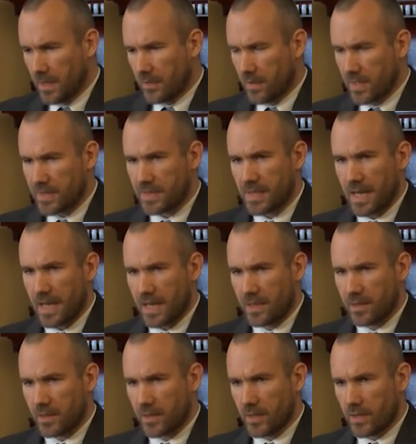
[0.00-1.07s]
very
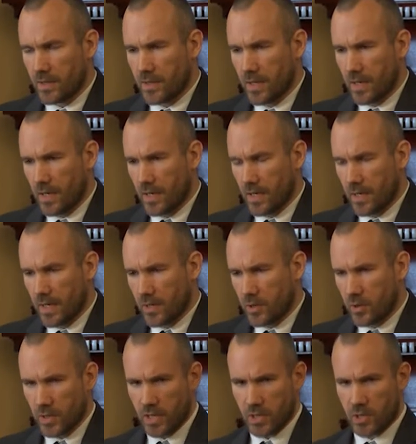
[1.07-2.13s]
standard
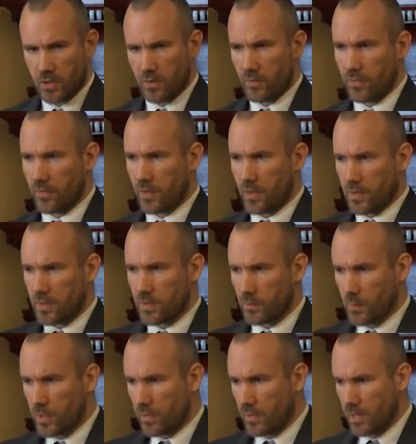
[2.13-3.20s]
education for the
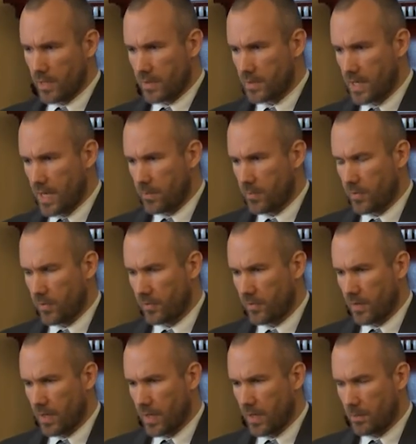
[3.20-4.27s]
superior type of
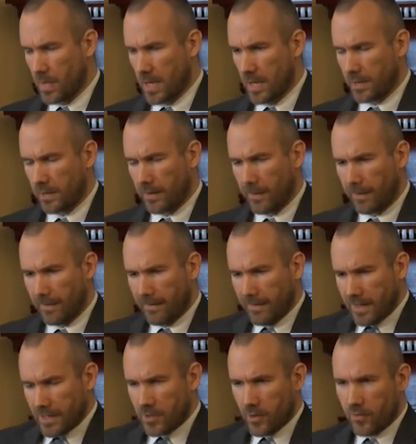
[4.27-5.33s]
man.
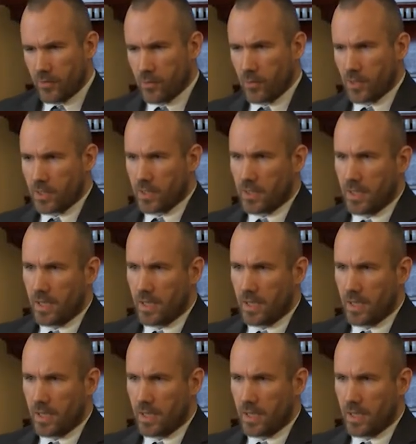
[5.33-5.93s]
So if you look